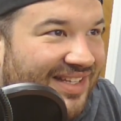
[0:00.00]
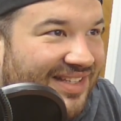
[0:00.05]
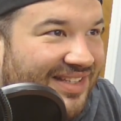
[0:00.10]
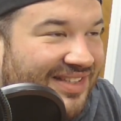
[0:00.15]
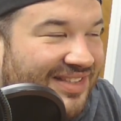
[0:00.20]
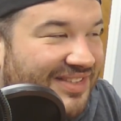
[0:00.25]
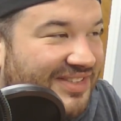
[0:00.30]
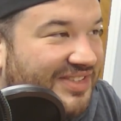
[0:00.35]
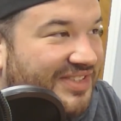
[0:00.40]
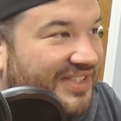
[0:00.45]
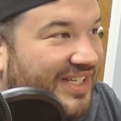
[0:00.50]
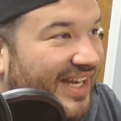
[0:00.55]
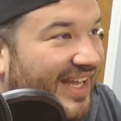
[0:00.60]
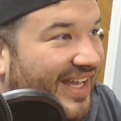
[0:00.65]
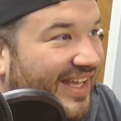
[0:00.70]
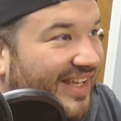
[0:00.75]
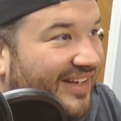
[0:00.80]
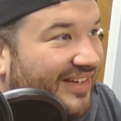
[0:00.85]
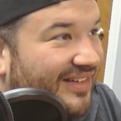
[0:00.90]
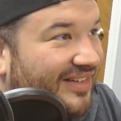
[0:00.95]

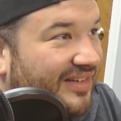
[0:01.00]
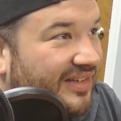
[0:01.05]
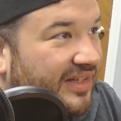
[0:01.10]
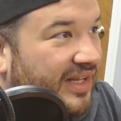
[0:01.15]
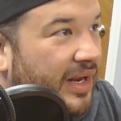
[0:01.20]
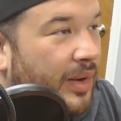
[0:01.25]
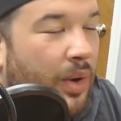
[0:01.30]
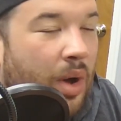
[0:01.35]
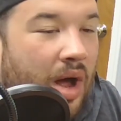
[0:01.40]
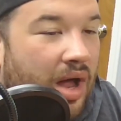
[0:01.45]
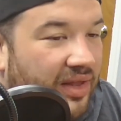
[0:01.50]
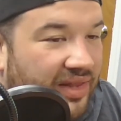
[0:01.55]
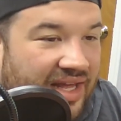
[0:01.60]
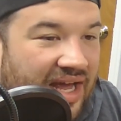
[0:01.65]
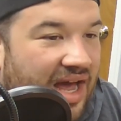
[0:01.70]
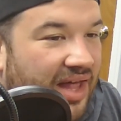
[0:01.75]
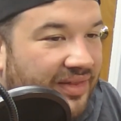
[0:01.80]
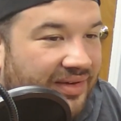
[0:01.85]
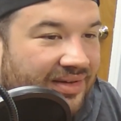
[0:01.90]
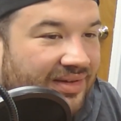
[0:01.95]
Shit. All the
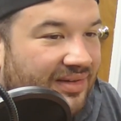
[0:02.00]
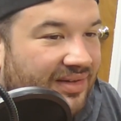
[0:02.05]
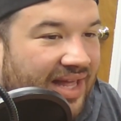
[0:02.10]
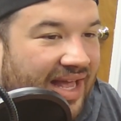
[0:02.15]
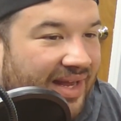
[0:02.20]
other